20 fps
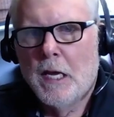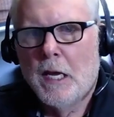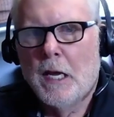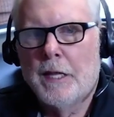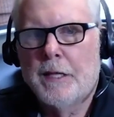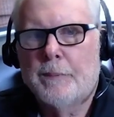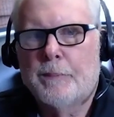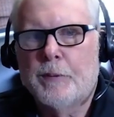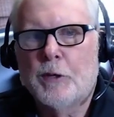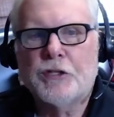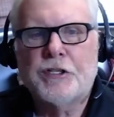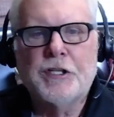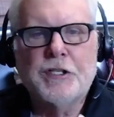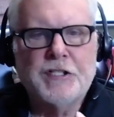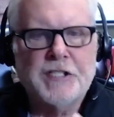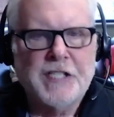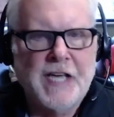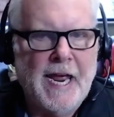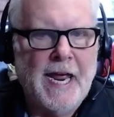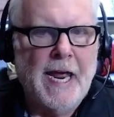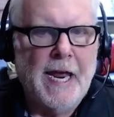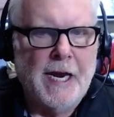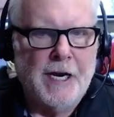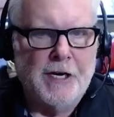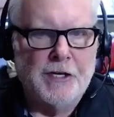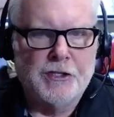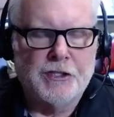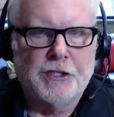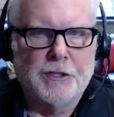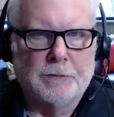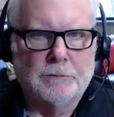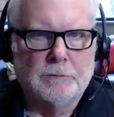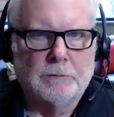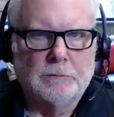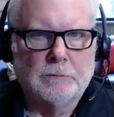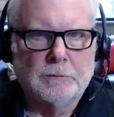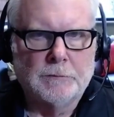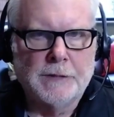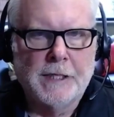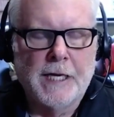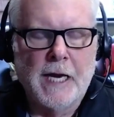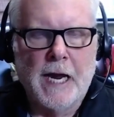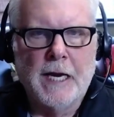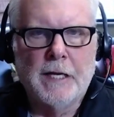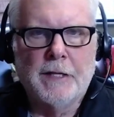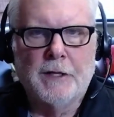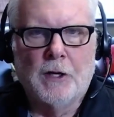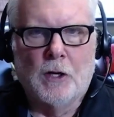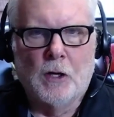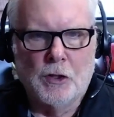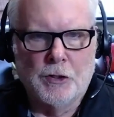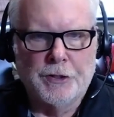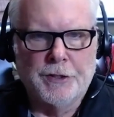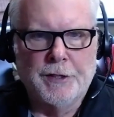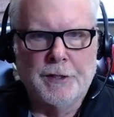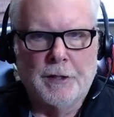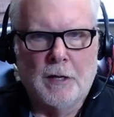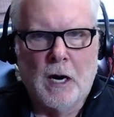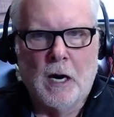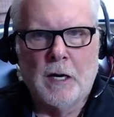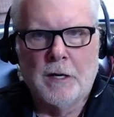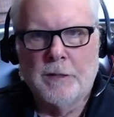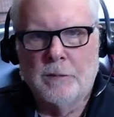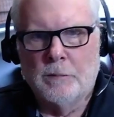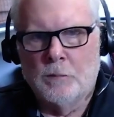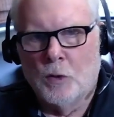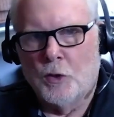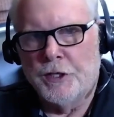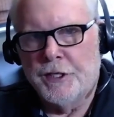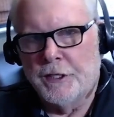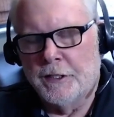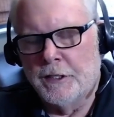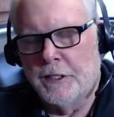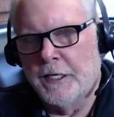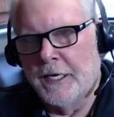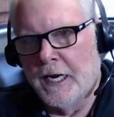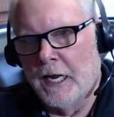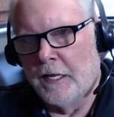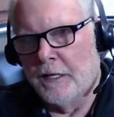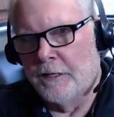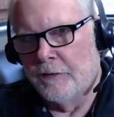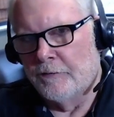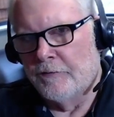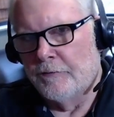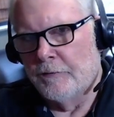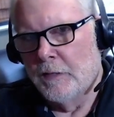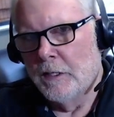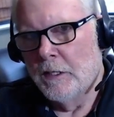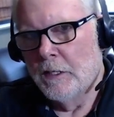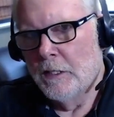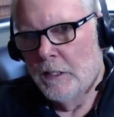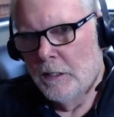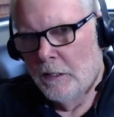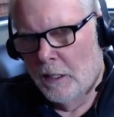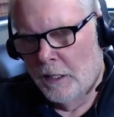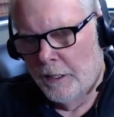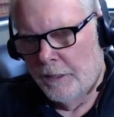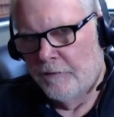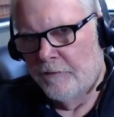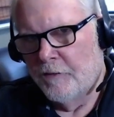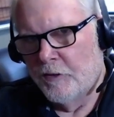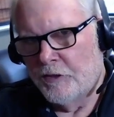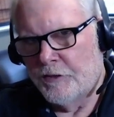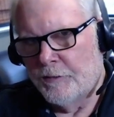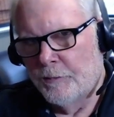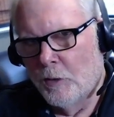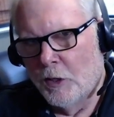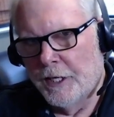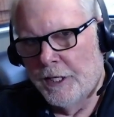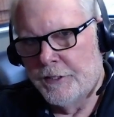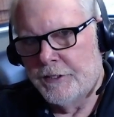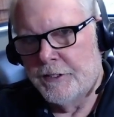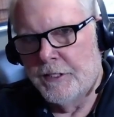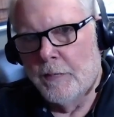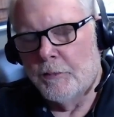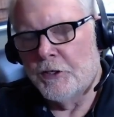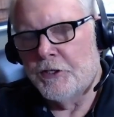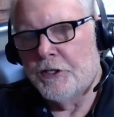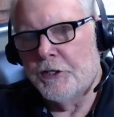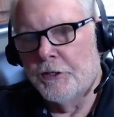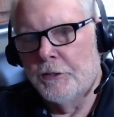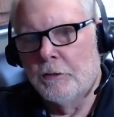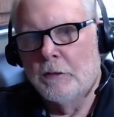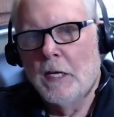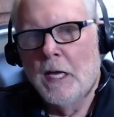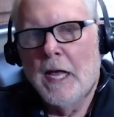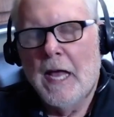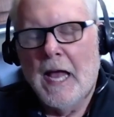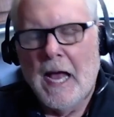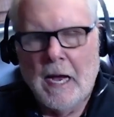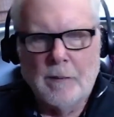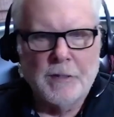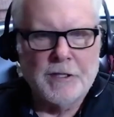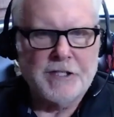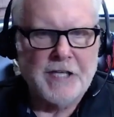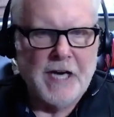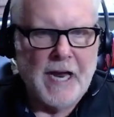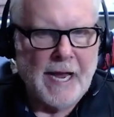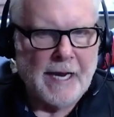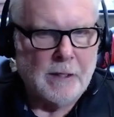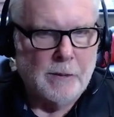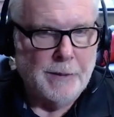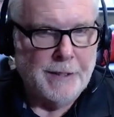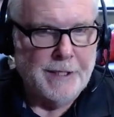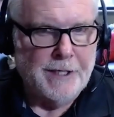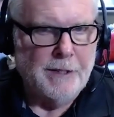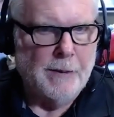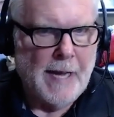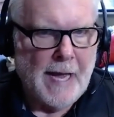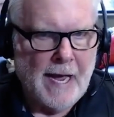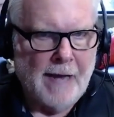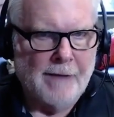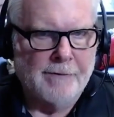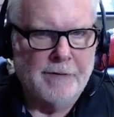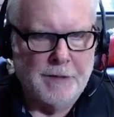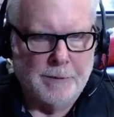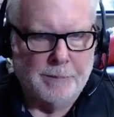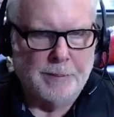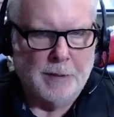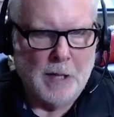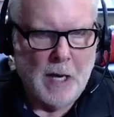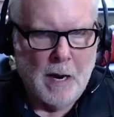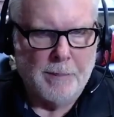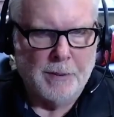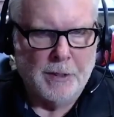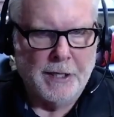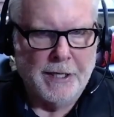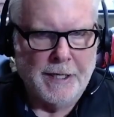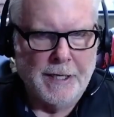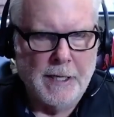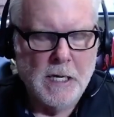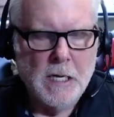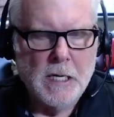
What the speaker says: the person's age. Okay? The older you are, the more you can get out of on a reverse mortgage. Number two, how much equity you have in the property.